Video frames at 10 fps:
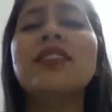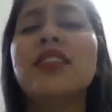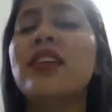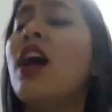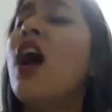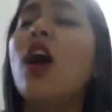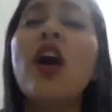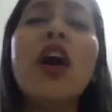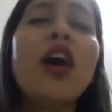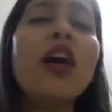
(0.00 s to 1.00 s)
makes it
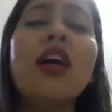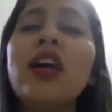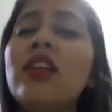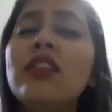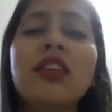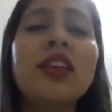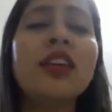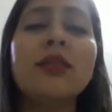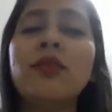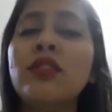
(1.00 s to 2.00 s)
hard to
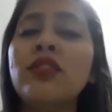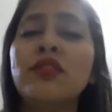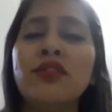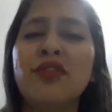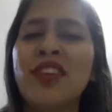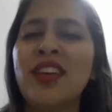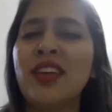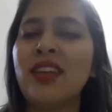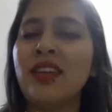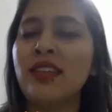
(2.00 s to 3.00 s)
keep the
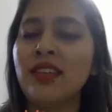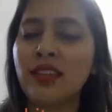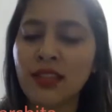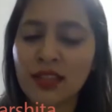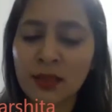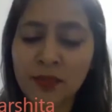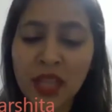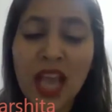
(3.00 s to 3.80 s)
faith.